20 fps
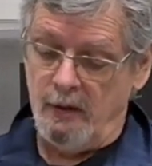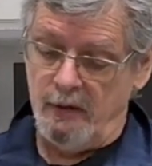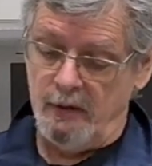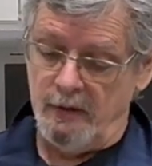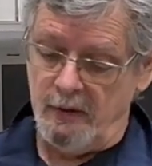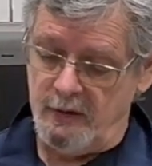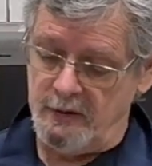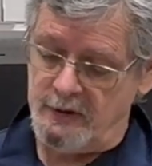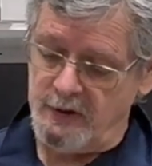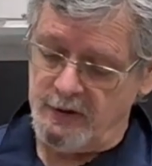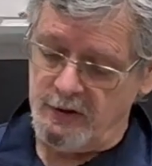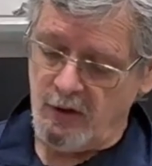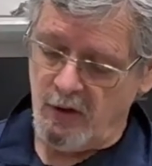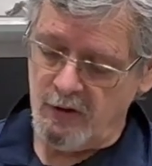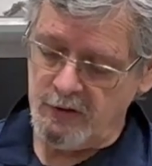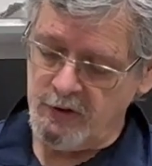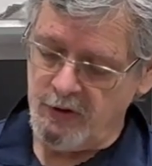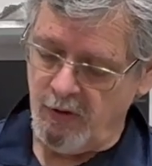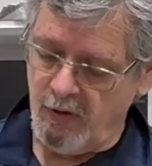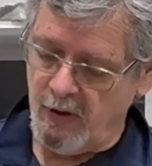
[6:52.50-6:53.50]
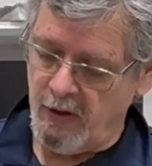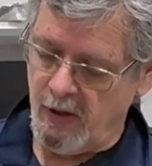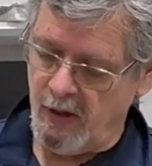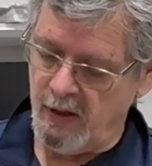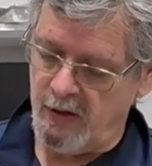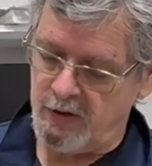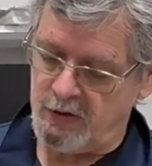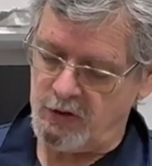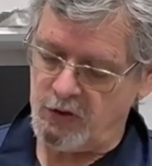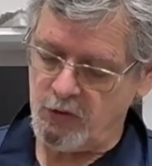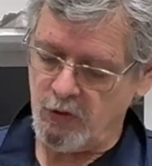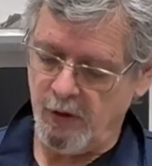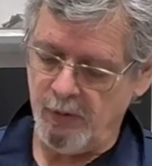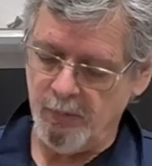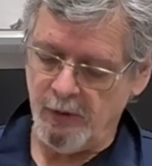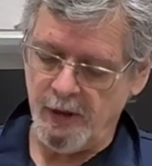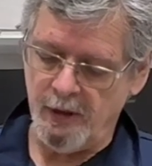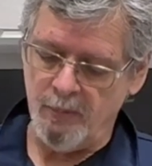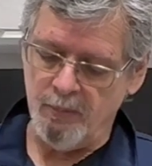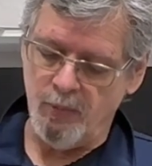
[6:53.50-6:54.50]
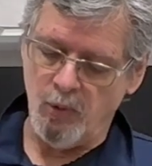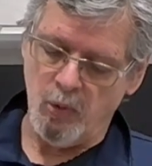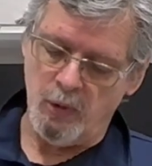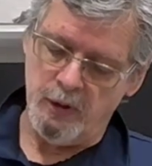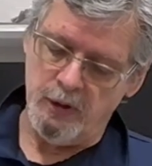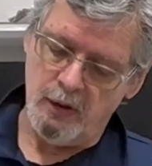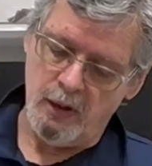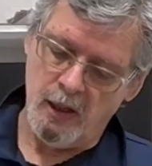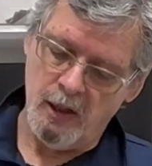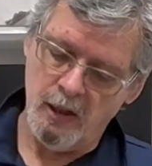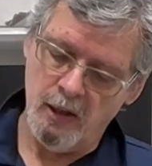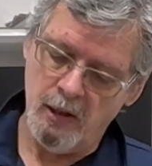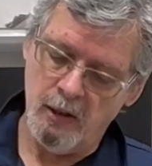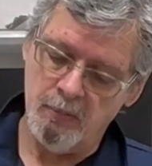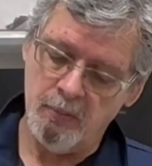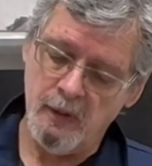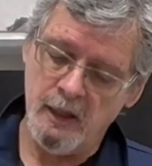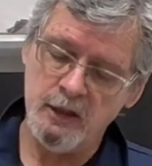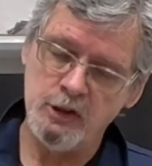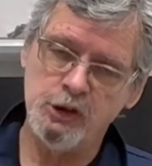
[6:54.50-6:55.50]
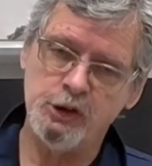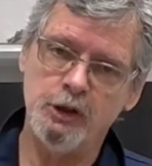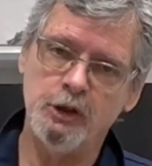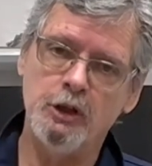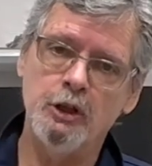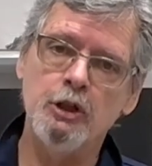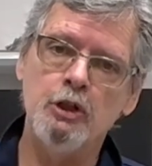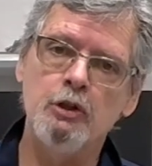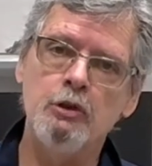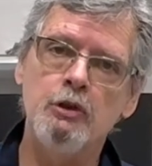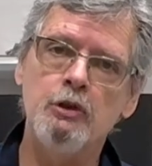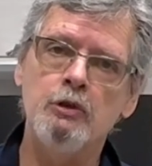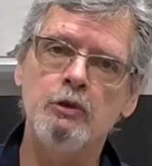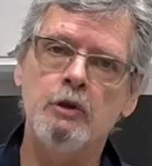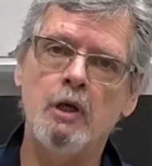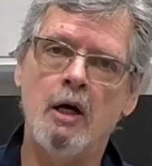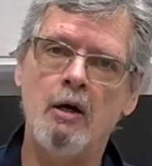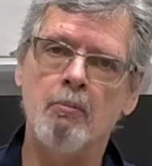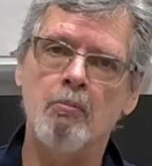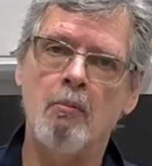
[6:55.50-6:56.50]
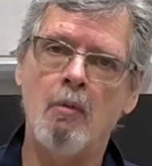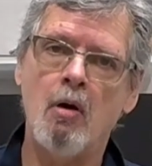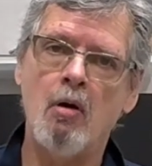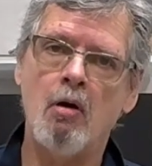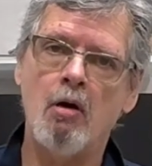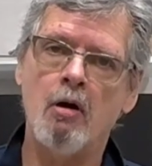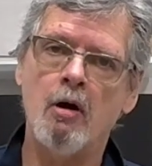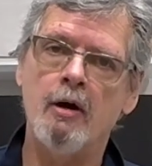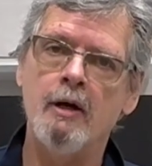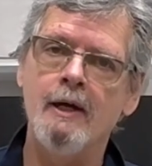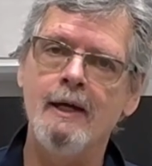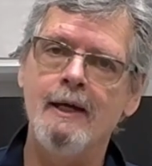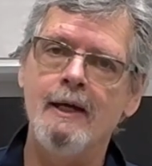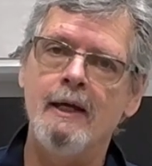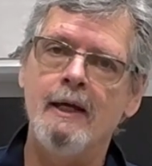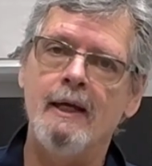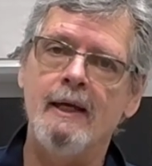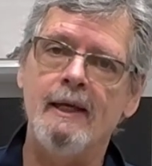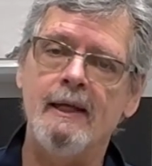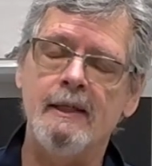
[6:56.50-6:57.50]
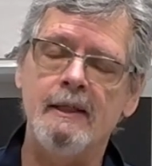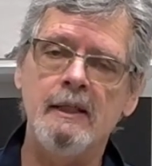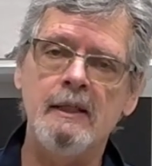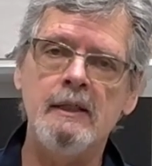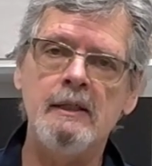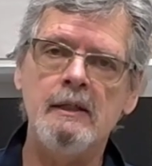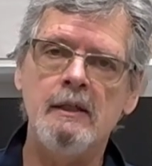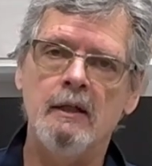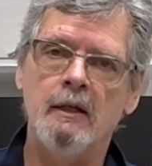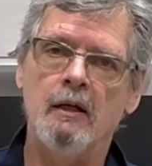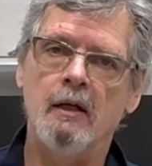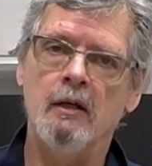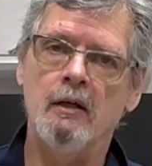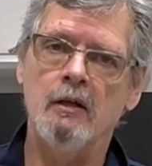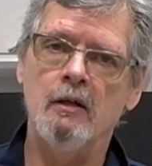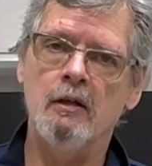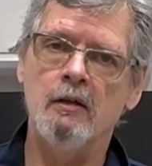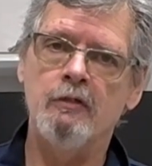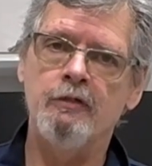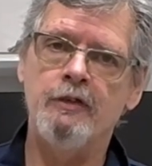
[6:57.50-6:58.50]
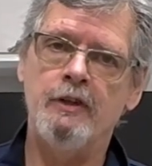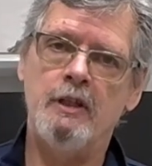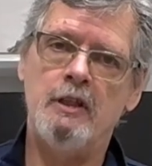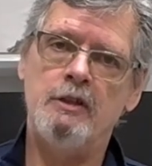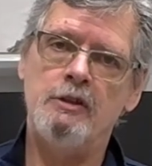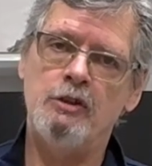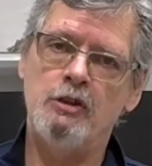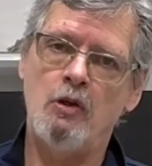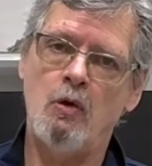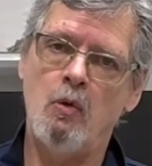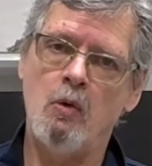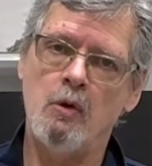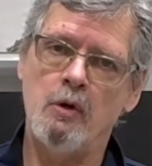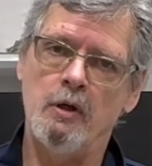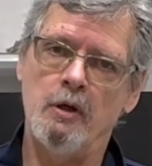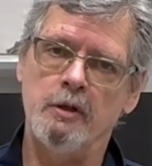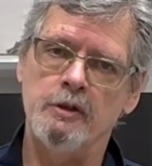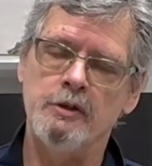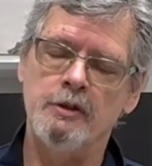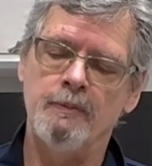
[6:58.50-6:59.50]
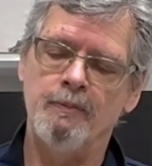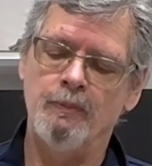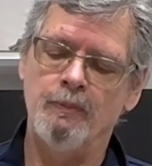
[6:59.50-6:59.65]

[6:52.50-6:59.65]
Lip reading: This is also extremely important. Make sure you do not mar any of these corners.